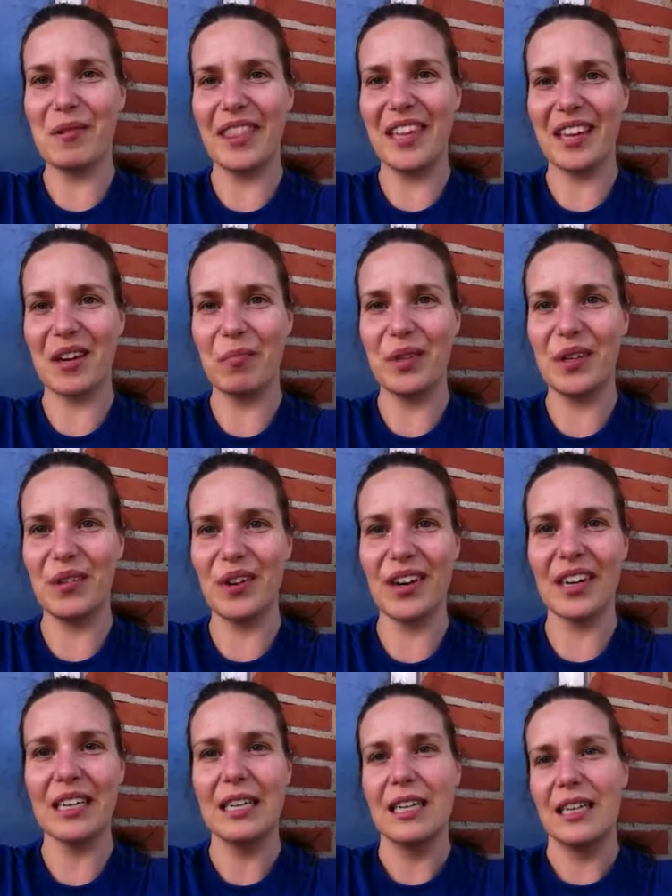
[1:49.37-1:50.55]
with your
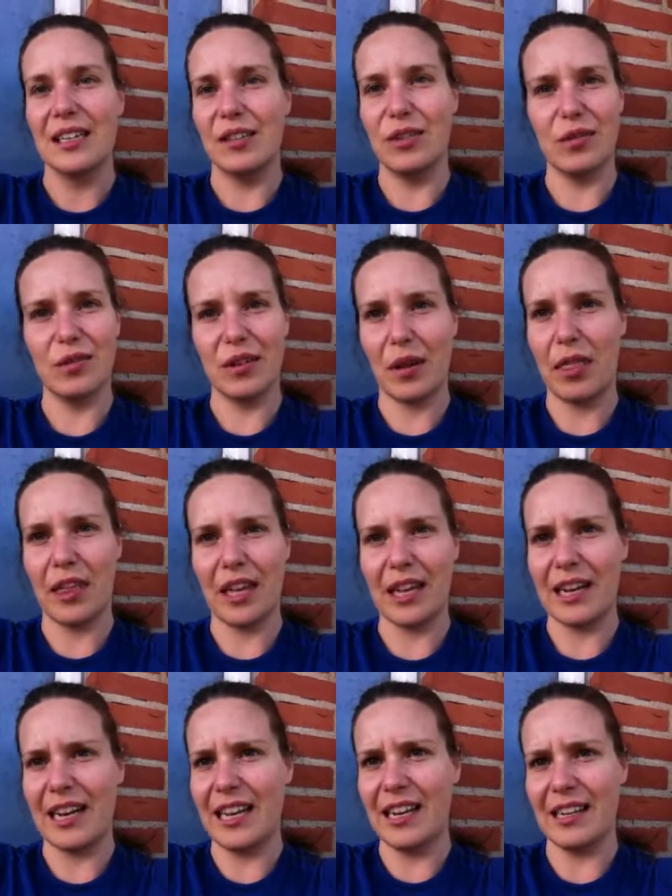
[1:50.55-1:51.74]
computer, you don't think
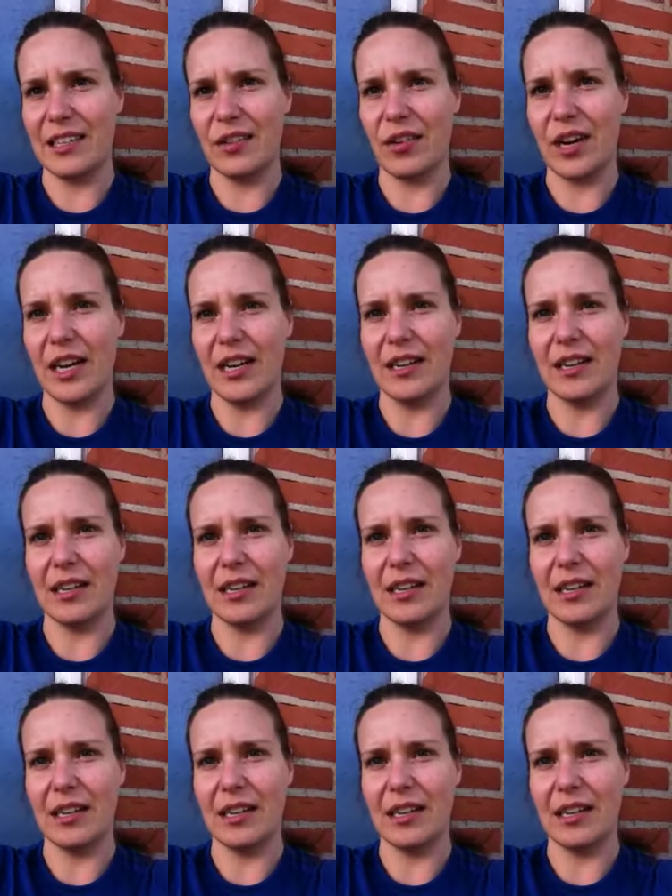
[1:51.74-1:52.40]
clearly in your head